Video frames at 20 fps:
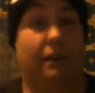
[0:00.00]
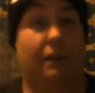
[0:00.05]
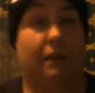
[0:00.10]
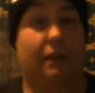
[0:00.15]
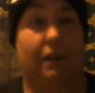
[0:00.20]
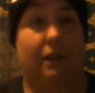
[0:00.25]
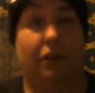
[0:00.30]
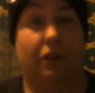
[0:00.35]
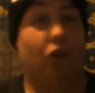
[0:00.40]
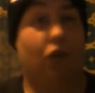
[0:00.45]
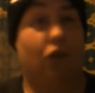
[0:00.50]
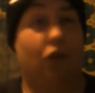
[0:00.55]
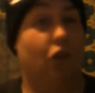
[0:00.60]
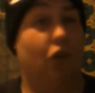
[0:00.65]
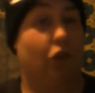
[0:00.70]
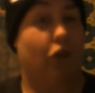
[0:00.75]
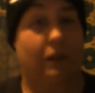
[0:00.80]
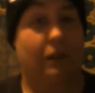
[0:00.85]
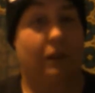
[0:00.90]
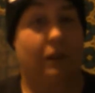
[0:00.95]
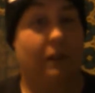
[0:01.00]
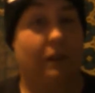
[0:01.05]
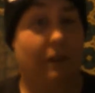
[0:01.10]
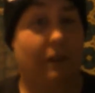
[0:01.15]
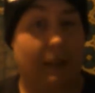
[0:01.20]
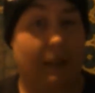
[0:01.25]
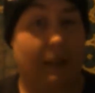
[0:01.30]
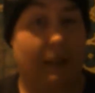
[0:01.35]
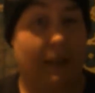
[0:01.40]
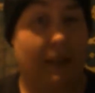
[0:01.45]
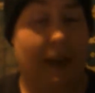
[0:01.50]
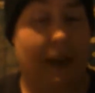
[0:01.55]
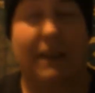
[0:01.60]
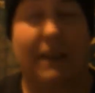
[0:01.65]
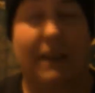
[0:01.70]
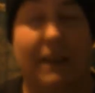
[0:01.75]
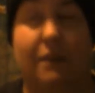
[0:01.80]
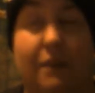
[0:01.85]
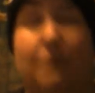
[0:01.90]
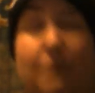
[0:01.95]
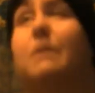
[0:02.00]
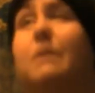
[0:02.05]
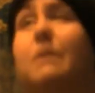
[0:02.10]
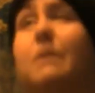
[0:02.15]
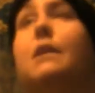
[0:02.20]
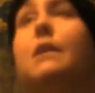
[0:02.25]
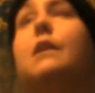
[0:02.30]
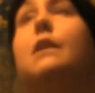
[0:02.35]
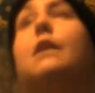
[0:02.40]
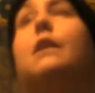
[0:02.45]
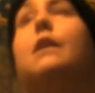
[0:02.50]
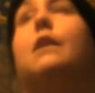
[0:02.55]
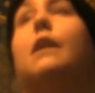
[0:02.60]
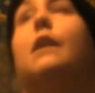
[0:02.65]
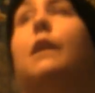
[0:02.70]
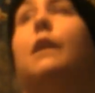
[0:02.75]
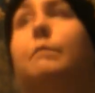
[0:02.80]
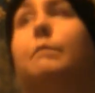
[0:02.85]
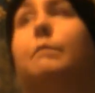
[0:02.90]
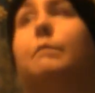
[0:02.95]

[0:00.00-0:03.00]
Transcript: they shouldn't deny you um,